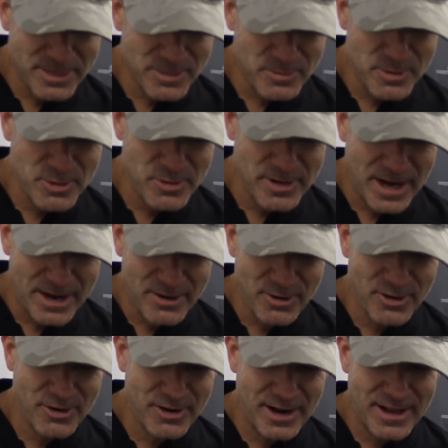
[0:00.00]
through and I
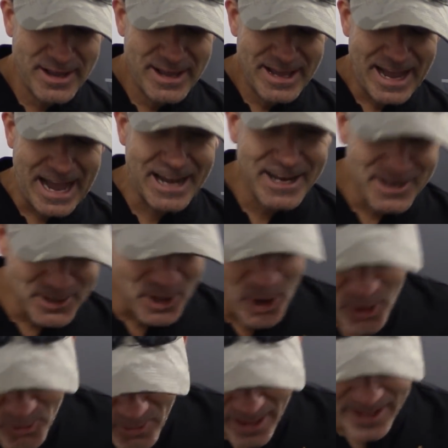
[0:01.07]
heard, I didn't
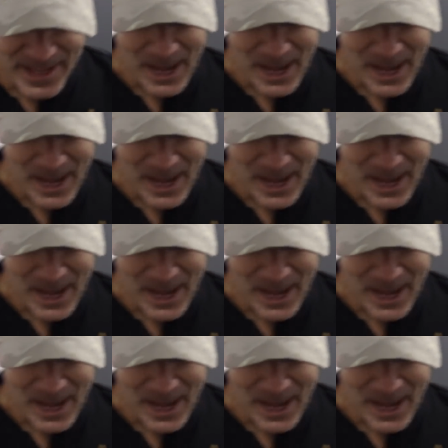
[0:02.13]
know, like,